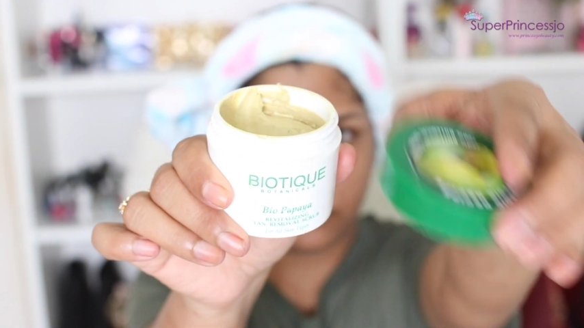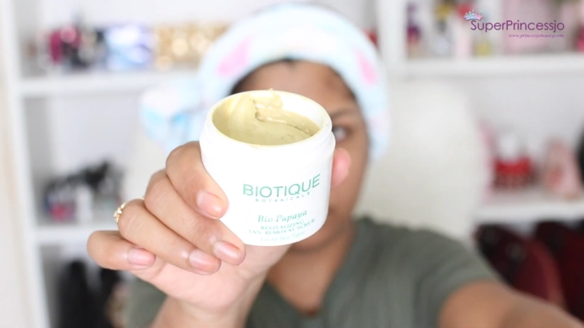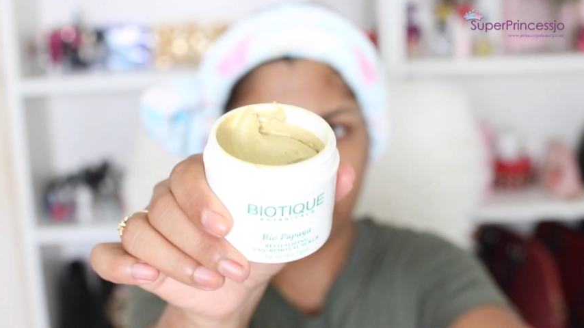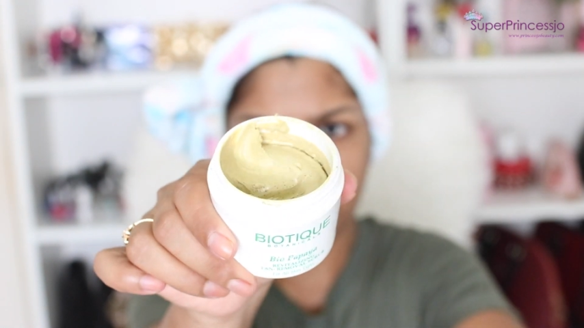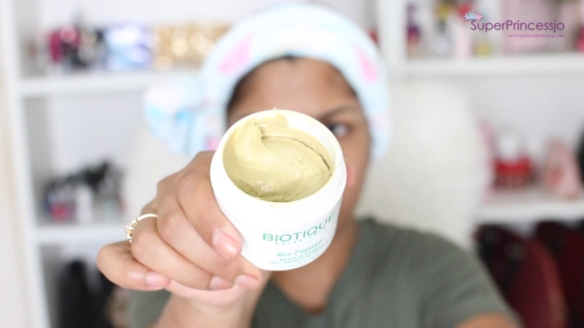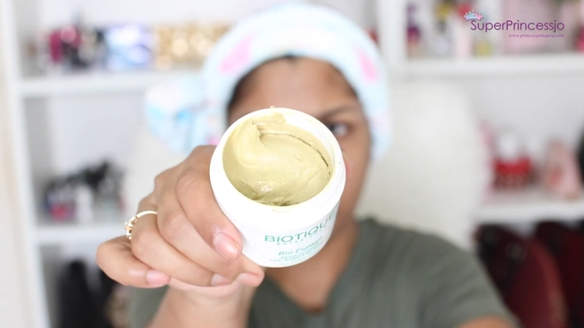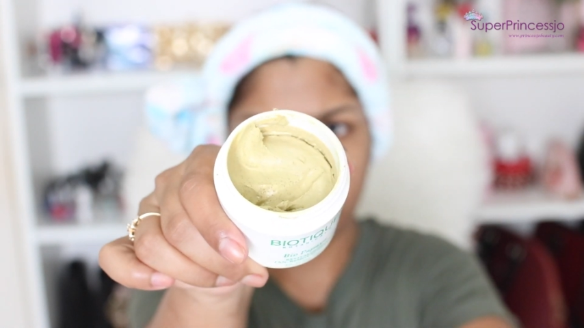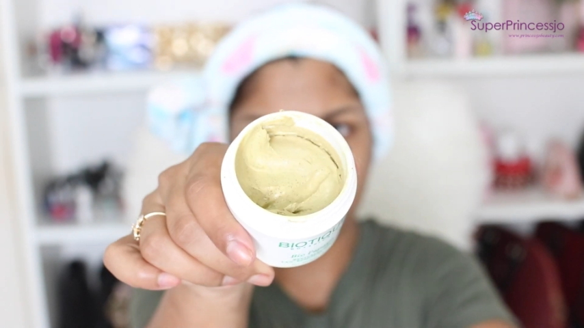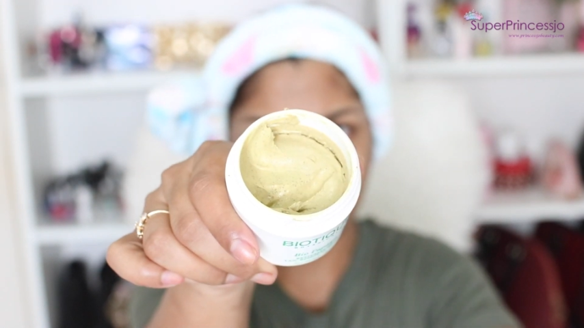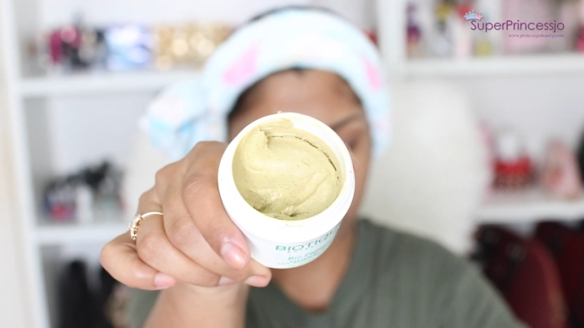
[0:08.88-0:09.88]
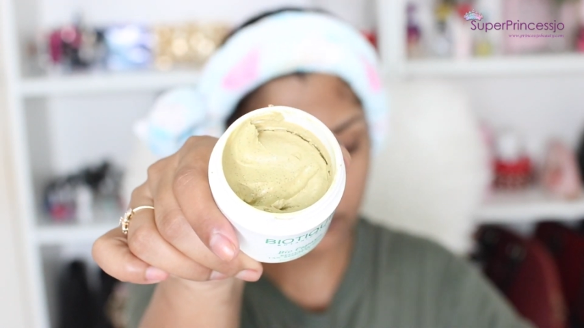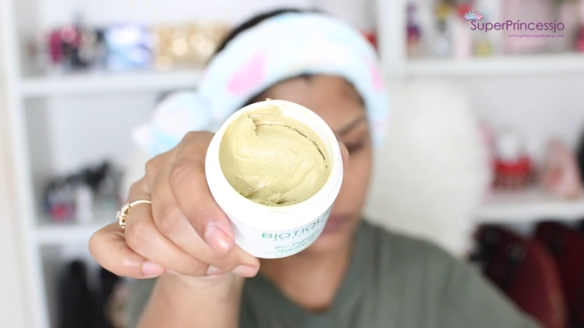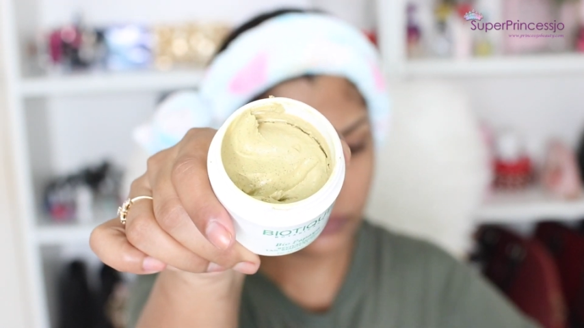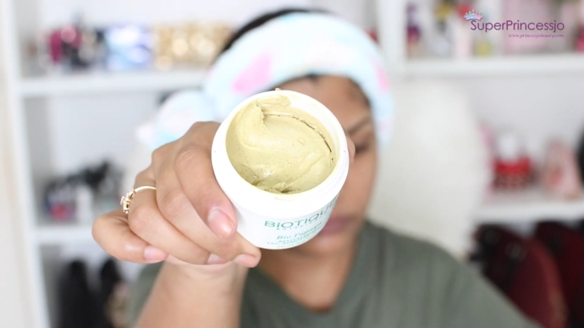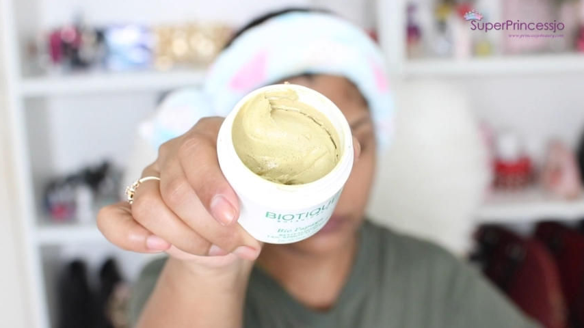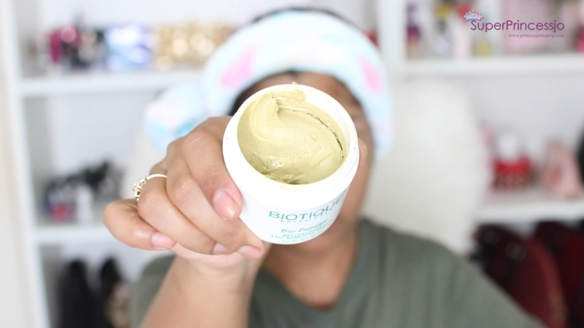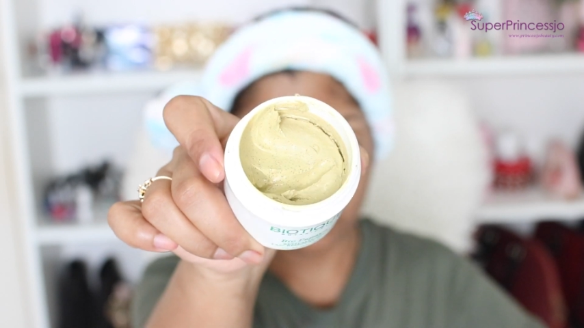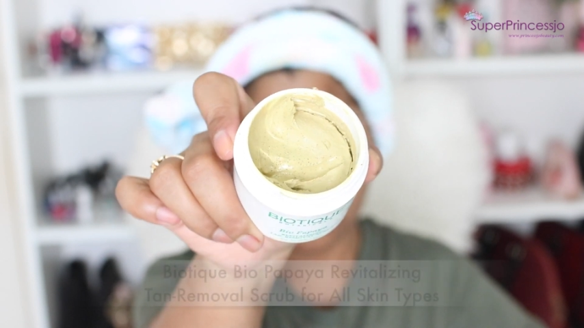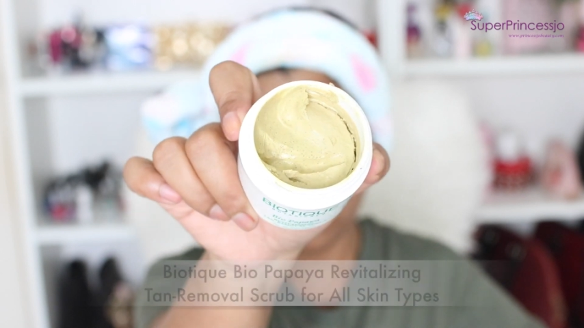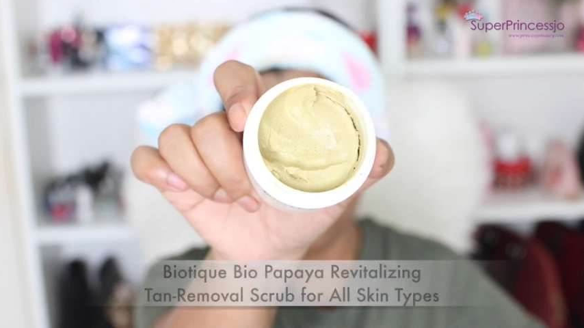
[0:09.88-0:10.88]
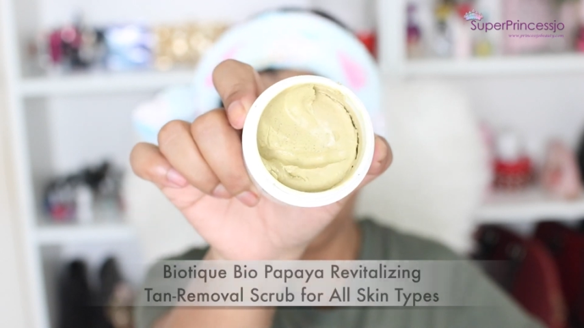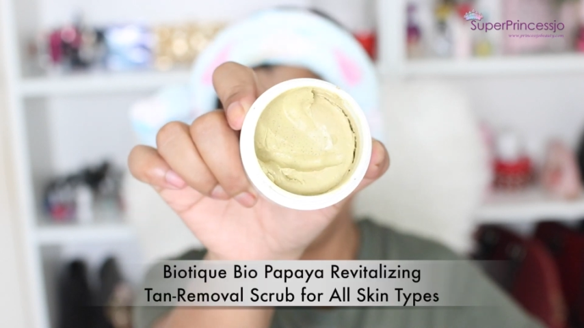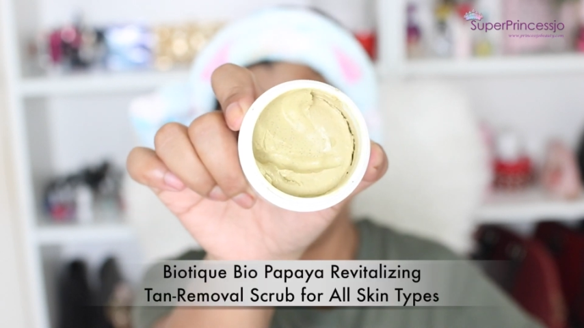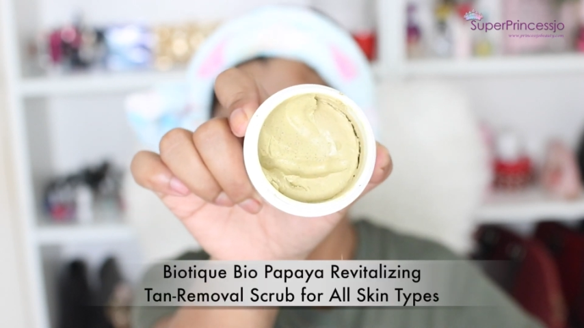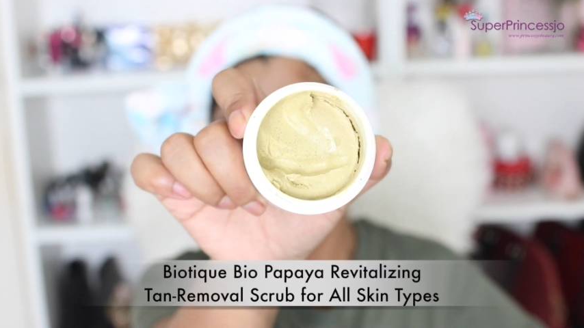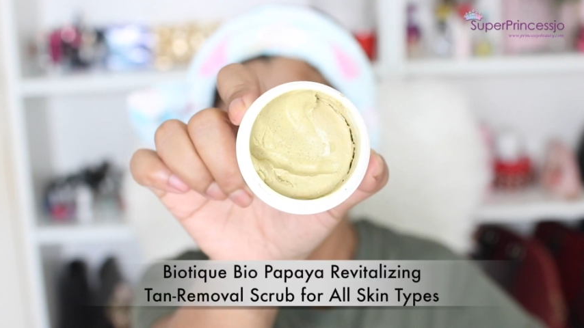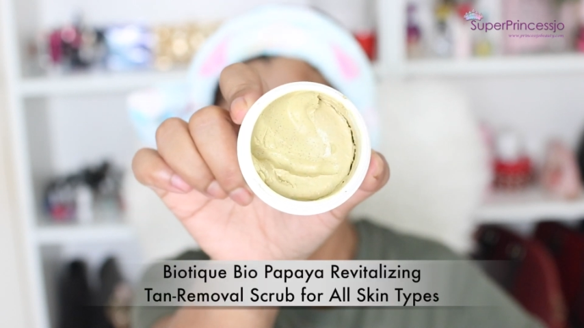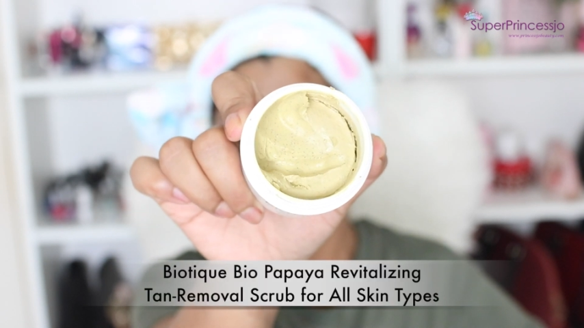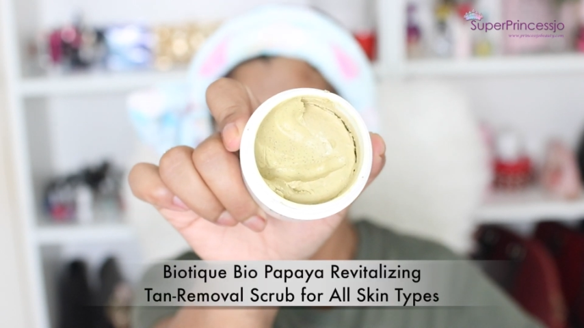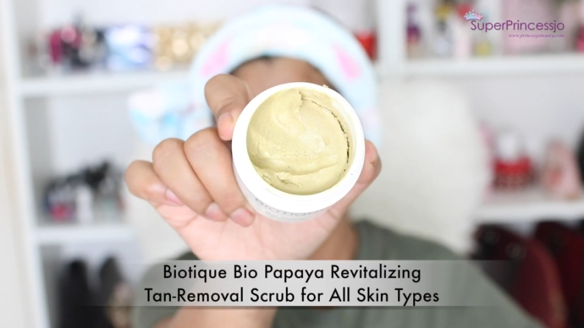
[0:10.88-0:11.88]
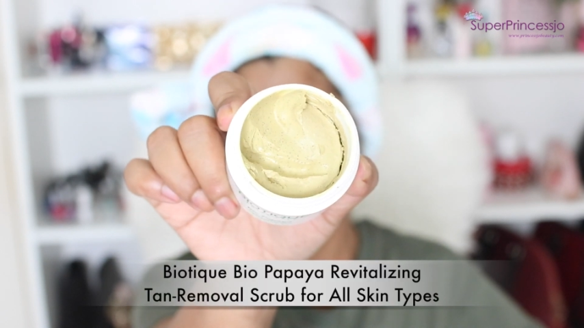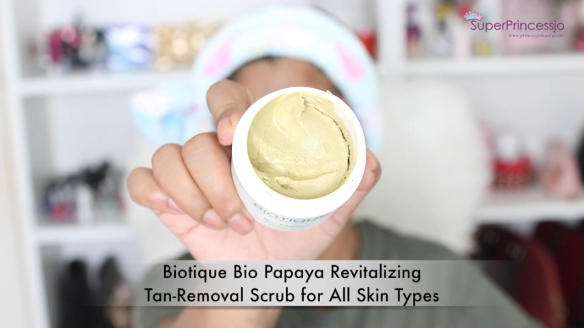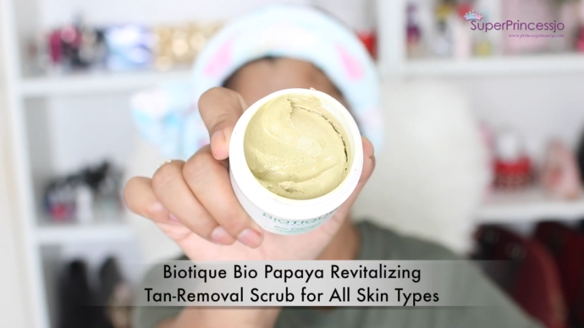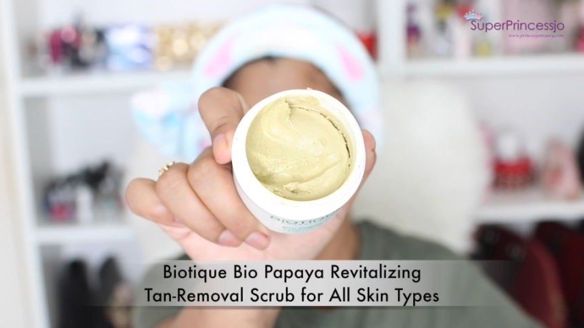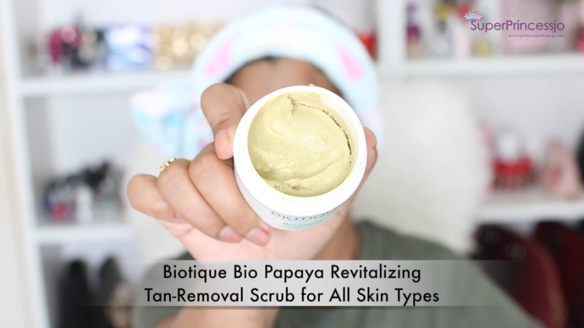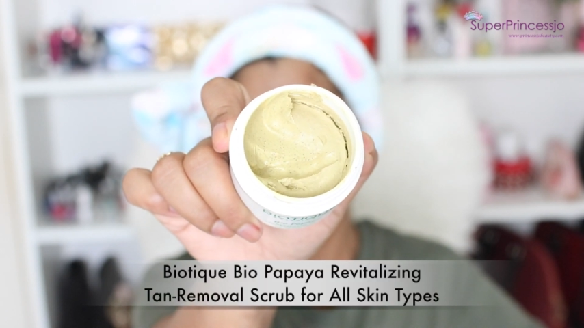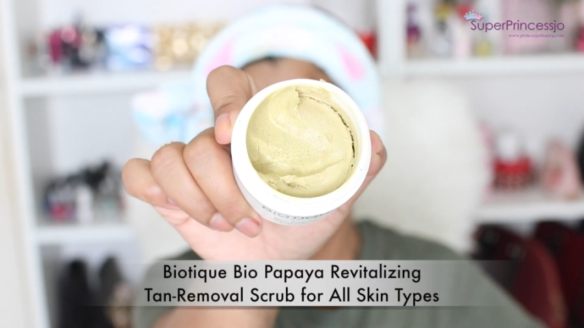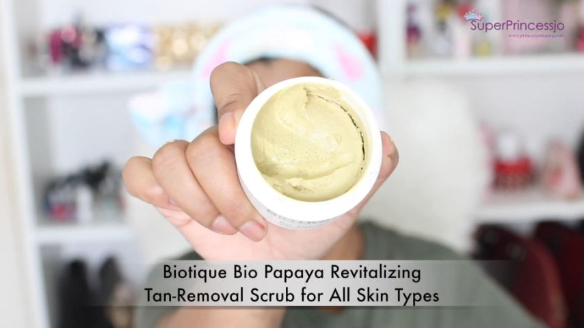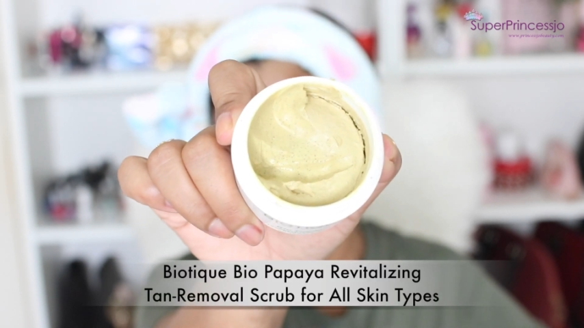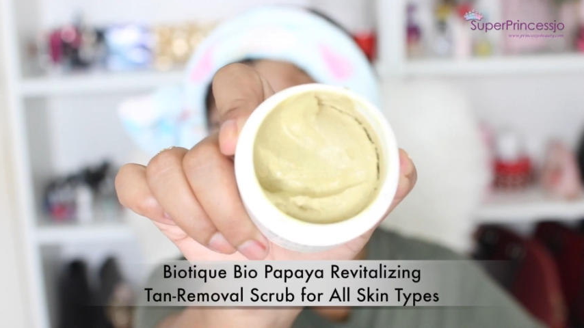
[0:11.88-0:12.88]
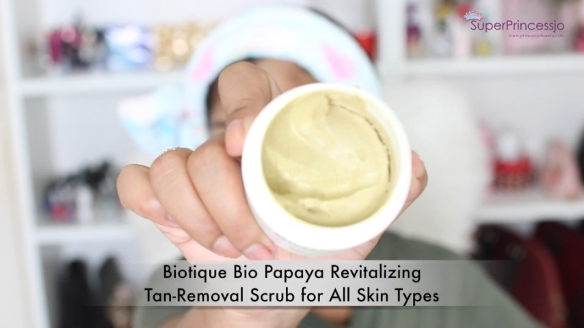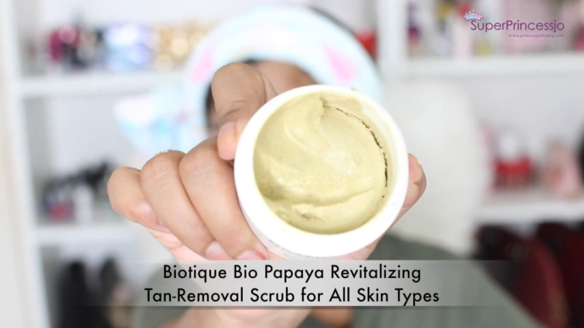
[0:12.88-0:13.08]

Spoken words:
(no speaker visible)